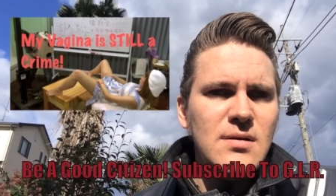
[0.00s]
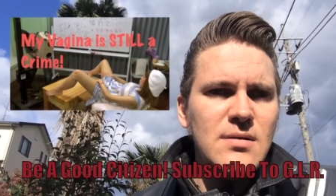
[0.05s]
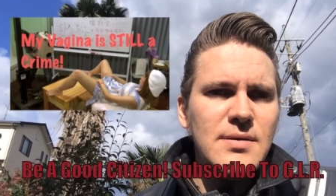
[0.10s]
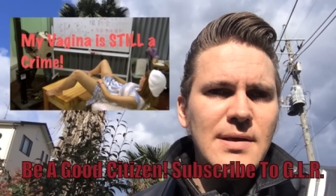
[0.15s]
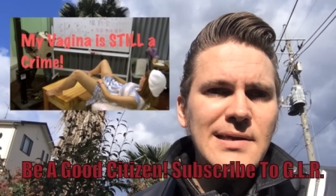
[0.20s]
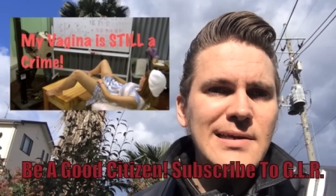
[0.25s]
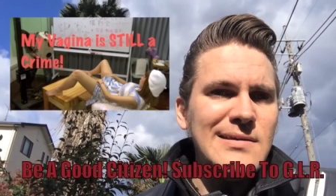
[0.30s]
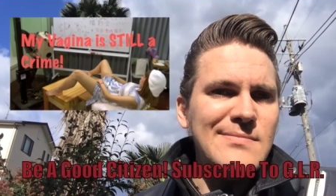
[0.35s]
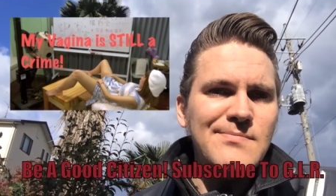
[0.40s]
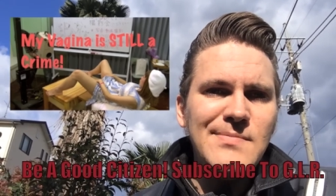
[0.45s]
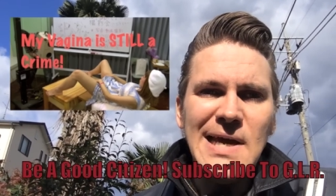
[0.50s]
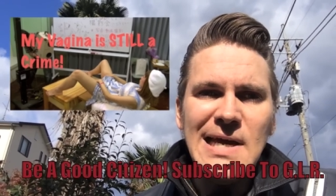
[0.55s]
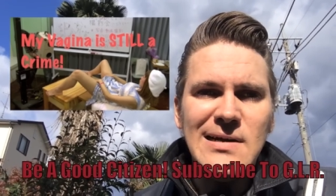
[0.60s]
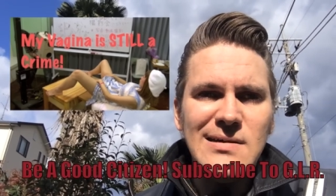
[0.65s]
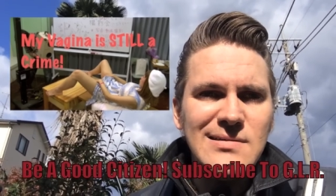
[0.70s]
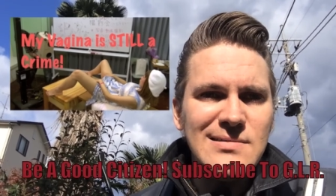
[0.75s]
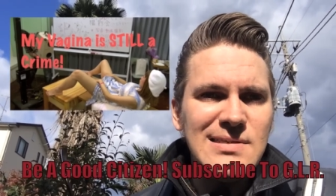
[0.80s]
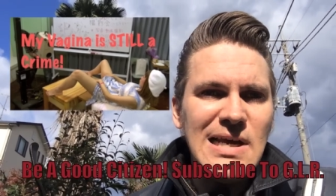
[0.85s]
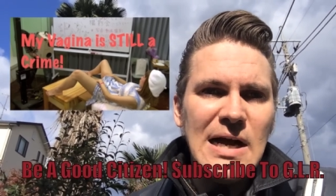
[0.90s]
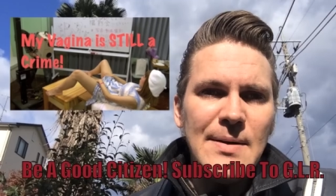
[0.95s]
than any
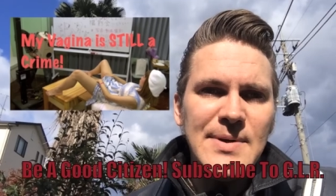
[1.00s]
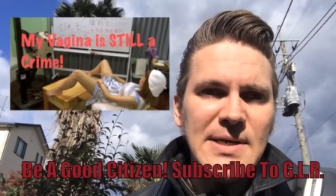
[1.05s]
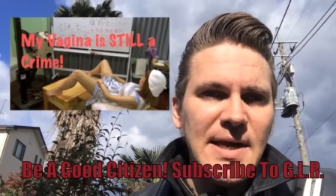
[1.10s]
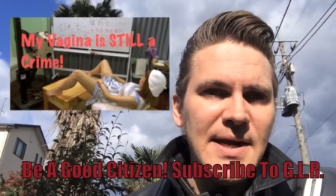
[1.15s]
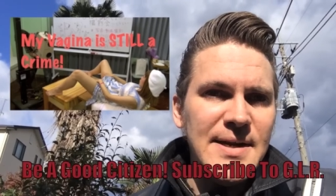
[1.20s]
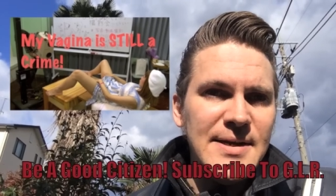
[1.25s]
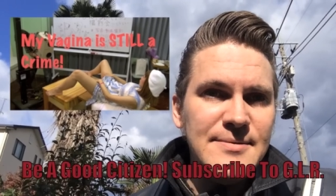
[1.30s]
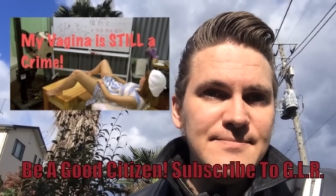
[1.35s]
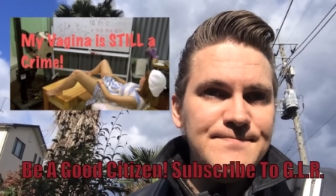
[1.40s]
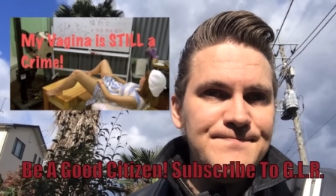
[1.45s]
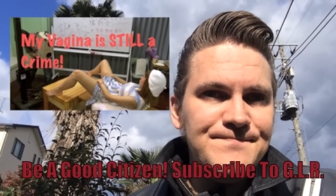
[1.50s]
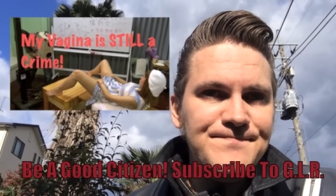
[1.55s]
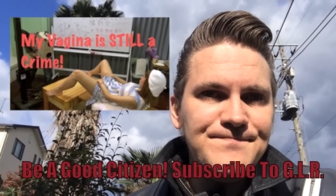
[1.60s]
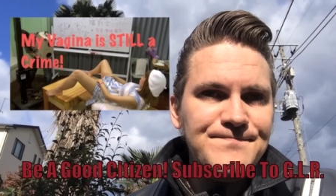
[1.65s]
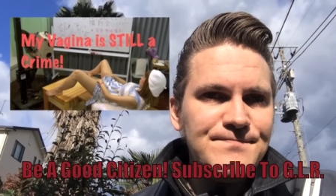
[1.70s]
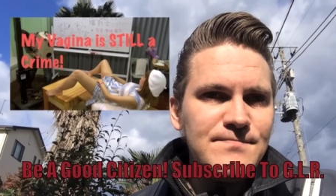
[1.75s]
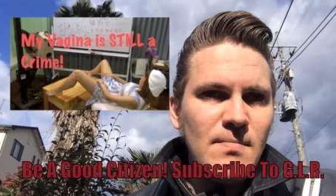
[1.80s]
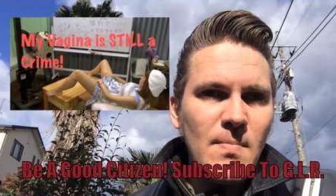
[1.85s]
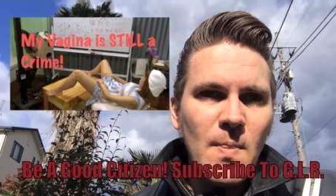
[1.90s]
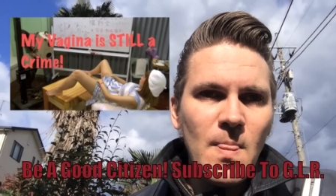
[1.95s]
male-dominated
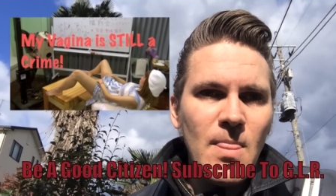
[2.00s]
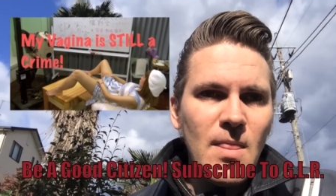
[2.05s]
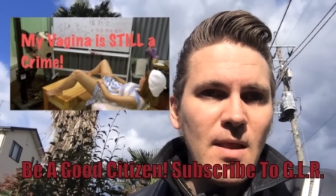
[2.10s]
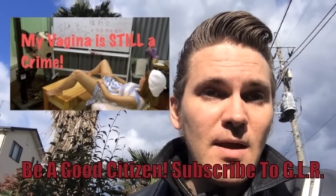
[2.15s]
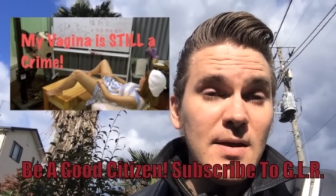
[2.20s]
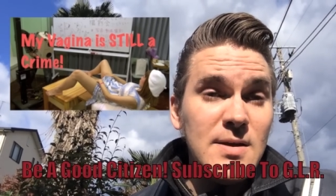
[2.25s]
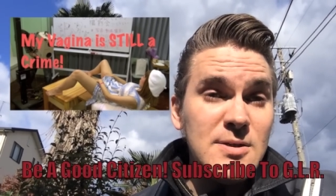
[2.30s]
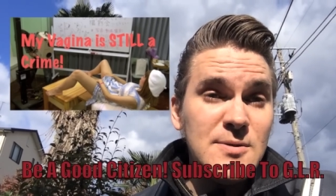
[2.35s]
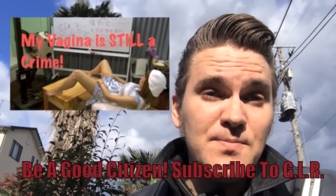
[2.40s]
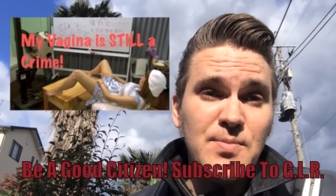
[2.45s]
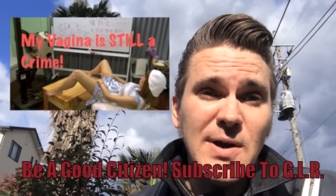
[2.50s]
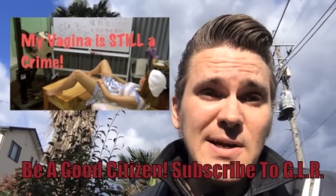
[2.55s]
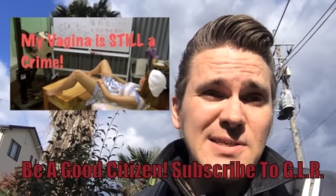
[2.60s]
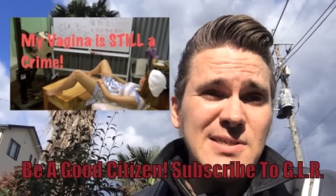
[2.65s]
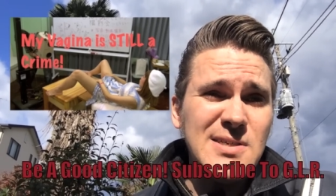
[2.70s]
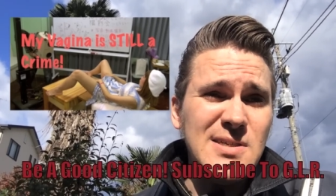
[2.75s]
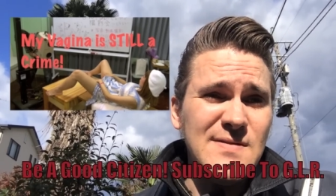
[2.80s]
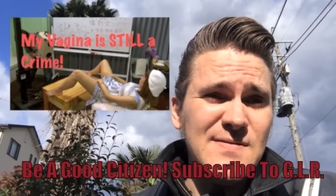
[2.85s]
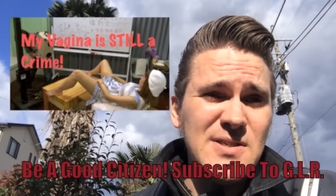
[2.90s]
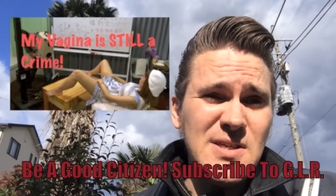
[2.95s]

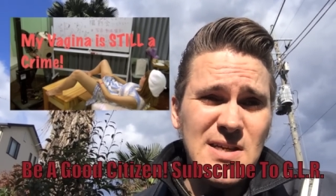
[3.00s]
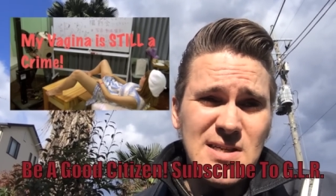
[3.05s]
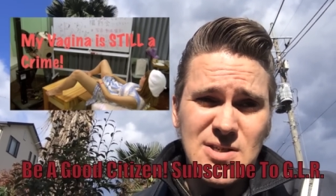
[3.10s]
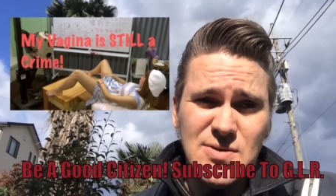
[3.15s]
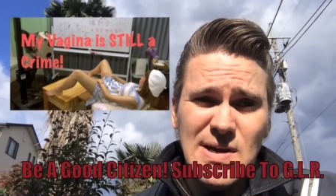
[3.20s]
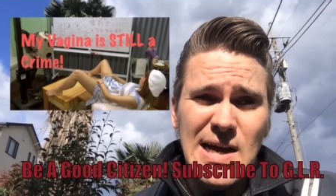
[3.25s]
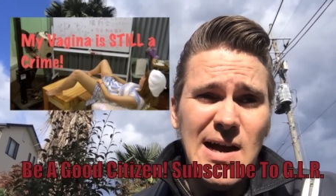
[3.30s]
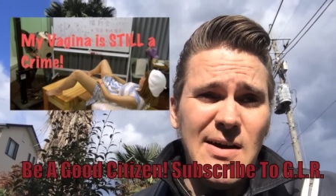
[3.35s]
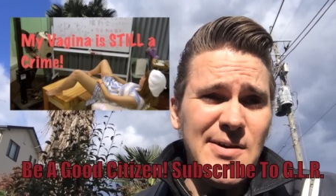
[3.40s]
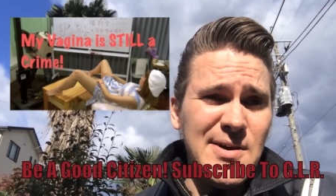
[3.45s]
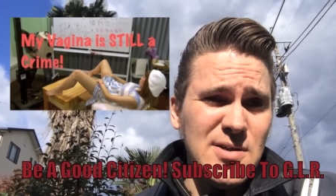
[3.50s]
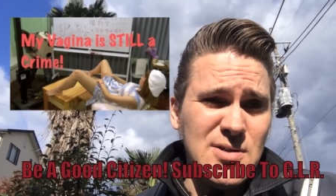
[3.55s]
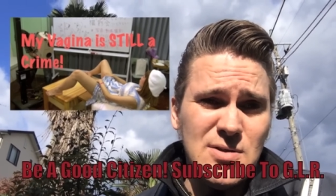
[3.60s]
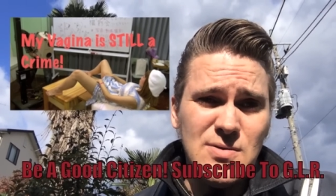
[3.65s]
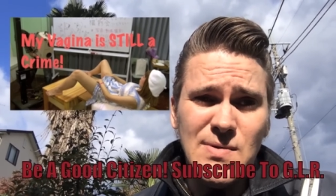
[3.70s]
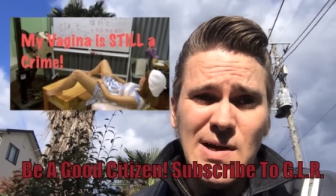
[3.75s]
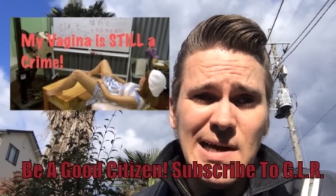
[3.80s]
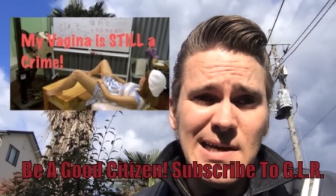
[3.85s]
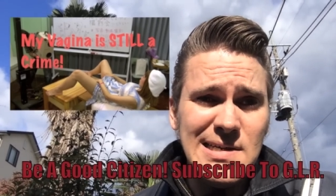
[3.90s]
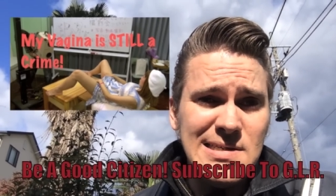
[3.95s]
expression of sexuality or
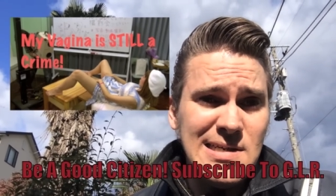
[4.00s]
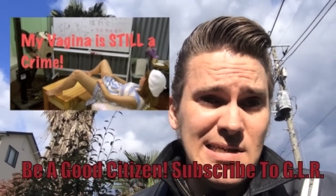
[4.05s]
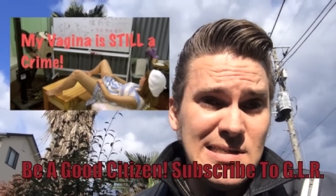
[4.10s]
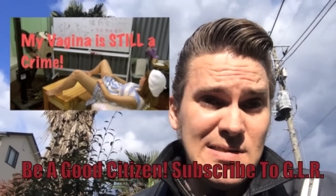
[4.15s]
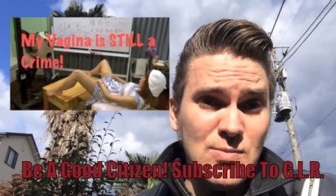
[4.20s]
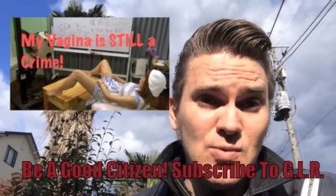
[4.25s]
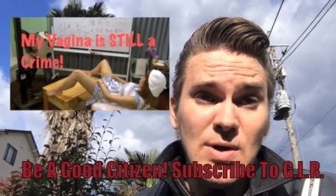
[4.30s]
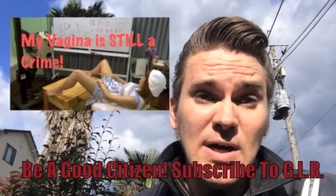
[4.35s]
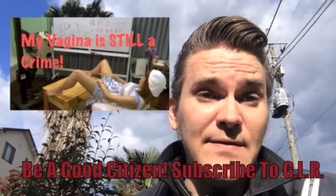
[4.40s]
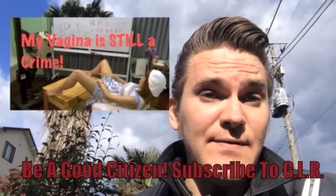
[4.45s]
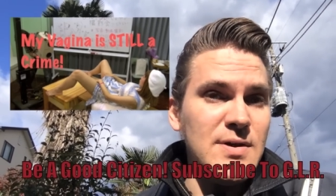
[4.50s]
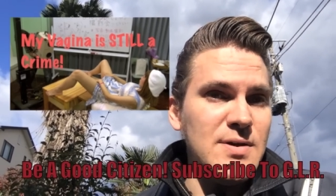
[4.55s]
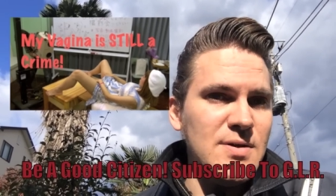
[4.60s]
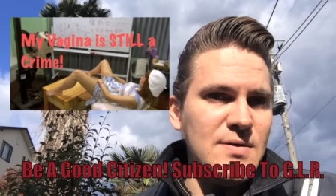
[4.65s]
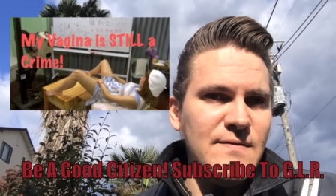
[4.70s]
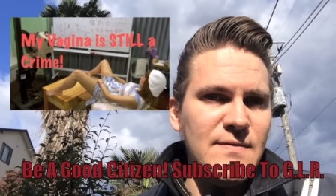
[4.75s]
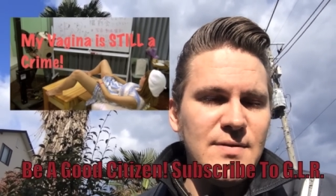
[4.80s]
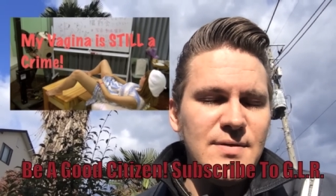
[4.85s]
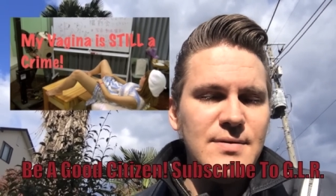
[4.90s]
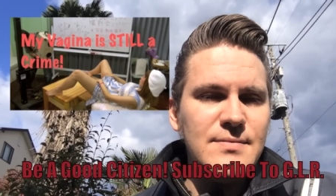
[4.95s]
eroticism will ever
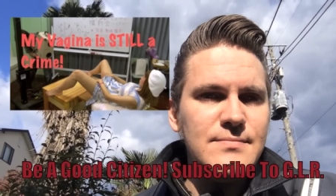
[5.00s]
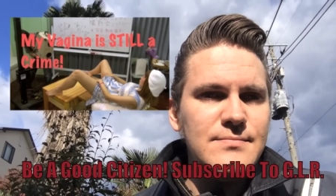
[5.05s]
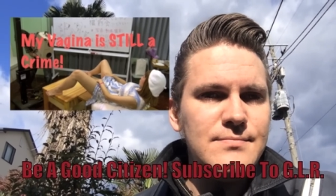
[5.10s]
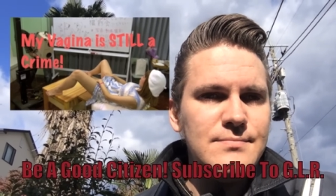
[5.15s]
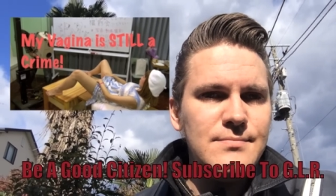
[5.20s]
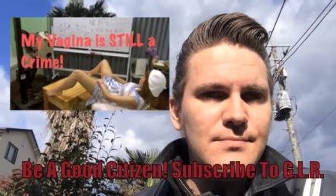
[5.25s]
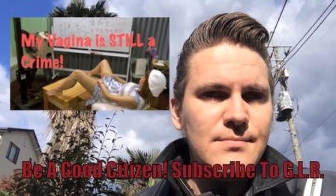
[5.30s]
do for them.